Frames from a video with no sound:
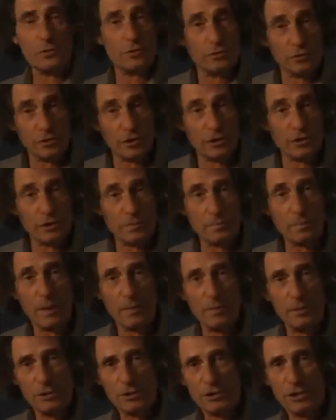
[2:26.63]
that was just
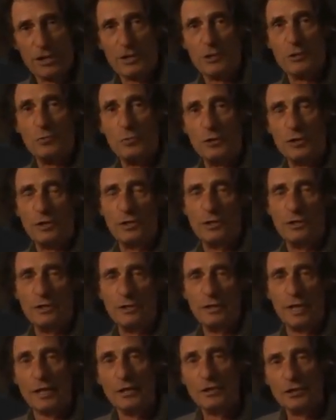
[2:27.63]
published last week
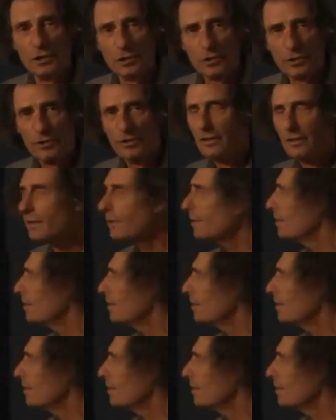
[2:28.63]
in Nature.